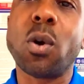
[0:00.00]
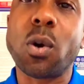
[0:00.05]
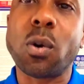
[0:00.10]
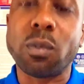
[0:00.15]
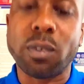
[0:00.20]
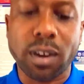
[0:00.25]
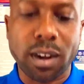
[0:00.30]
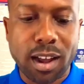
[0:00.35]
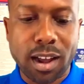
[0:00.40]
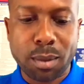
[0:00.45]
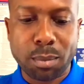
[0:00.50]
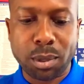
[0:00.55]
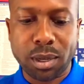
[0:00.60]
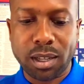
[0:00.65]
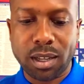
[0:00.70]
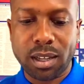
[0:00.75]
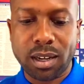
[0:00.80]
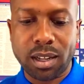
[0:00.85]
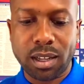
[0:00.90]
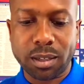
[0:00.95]
called
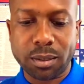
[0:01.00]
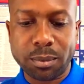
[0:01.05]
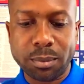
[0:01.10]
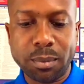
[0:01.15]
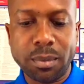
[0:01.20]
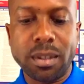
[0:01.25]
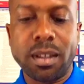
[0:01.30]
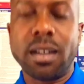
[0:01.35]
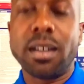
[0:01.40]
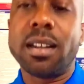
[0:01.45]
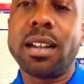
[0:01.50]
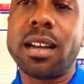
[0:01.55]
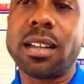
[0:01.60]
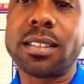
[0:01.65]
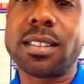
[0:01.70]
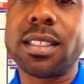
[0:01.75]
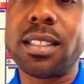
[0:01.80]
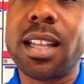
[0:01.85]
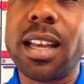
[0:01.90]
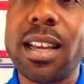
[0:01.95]
Reliable Aid Incorporated.
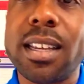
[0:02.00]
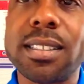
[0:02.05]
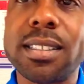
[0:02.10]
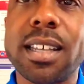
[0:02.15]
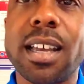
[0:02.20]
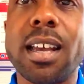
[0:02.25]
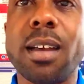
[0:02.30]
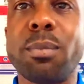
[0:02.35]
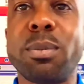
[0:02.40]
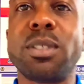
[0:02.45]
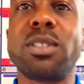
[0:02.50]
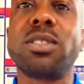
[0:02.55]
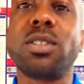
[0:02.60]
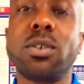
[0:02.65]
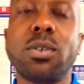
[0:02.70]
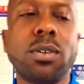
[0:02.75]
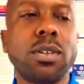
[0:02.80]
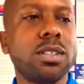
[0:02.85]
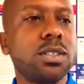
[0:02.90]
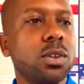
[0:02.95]
Now, today's
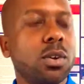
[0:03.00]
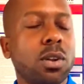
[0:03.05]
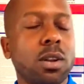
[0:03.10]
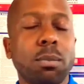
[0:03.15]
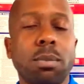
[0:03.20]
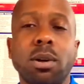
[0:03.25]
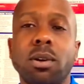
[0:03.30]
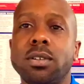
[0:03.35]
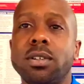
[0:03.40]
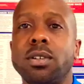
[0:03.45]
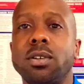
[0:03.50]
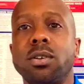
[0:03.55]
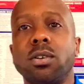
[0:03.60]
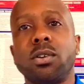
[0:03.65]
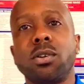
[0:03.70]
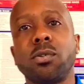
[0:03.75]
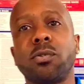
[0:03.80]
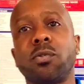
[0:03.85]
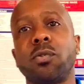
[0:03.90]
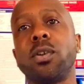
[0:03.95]
episode is all about, you
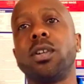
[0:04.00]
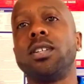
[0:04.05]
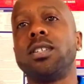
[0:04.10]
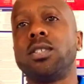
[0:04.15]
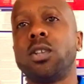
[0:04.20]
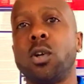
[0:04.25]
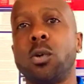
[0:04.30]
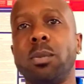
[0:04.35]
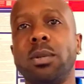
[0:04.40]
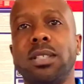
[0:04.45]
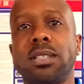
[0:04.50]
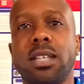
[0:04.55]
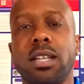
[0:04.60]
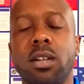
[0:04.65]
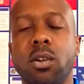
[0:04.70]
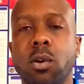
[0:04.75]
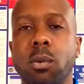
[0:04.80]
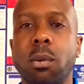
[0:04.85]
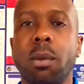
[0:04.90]
know, a good friend told me, he said,